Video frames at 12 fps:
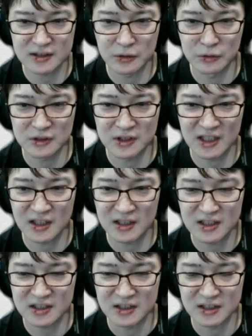So
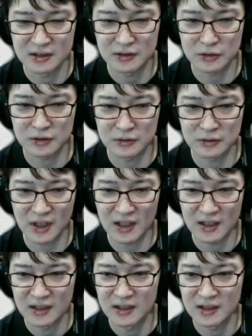the
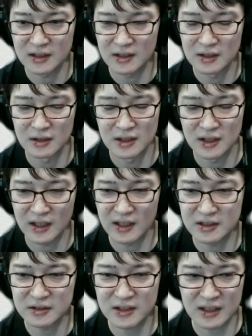article with the
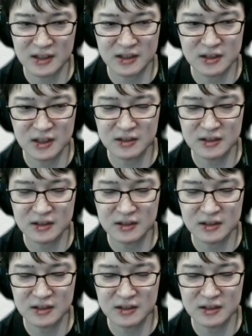dislike signal,